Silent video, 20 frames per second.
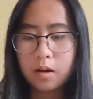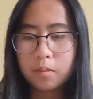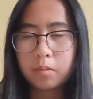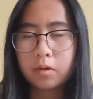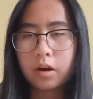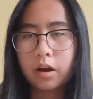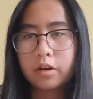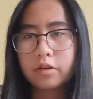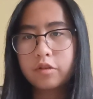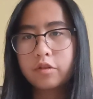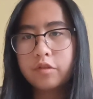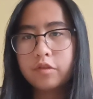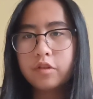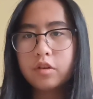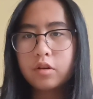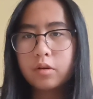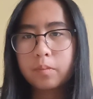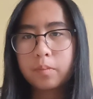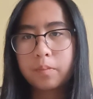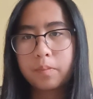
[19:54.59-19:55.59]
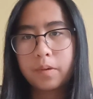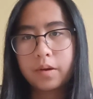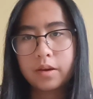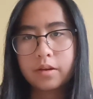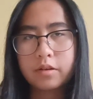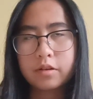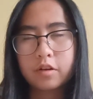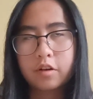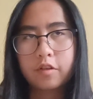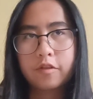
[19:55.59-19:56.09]
but I do feel a
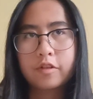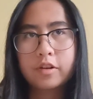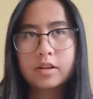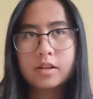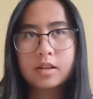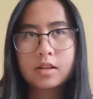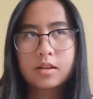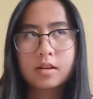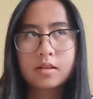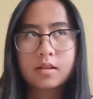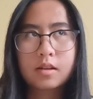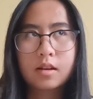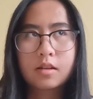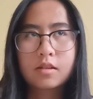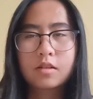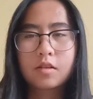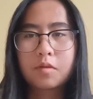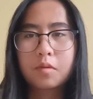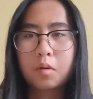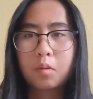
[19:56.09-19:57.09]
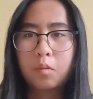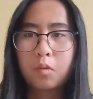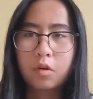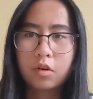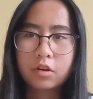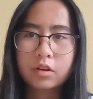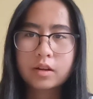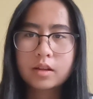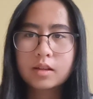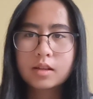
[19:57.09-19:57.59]
bit nervous just because of the
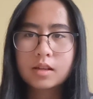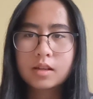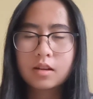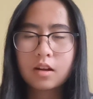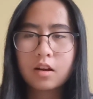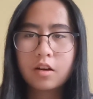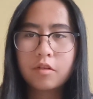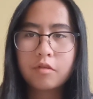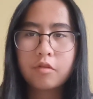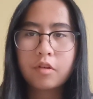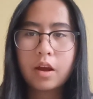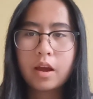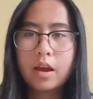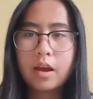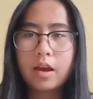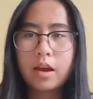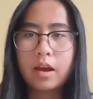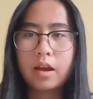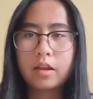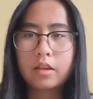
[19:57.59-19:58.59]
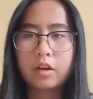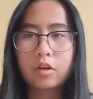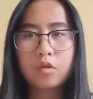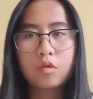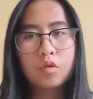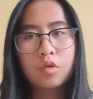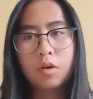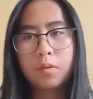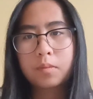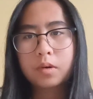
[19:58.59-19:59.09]
work and stuff and like
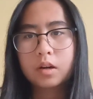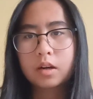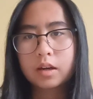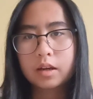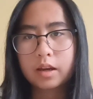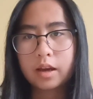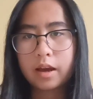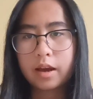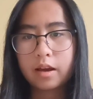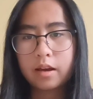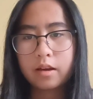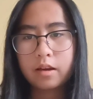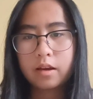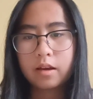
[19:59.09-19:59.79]
who I'm gonna get.